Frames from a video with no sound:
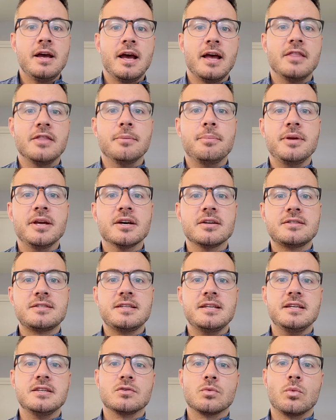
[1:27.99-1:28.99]
And the
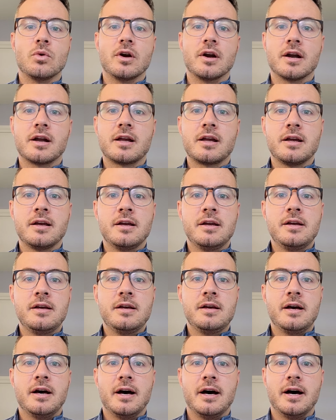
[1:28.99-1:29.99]
BLTs work
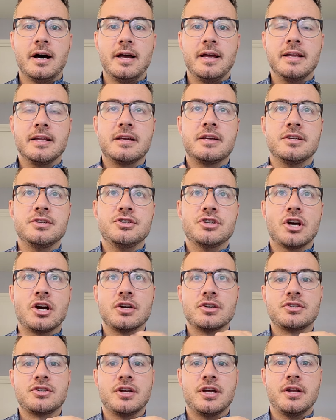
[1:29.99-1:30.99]
in
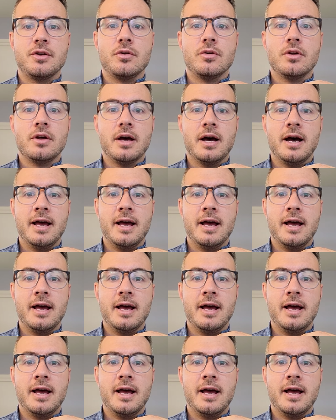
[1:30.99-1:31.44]
conjunction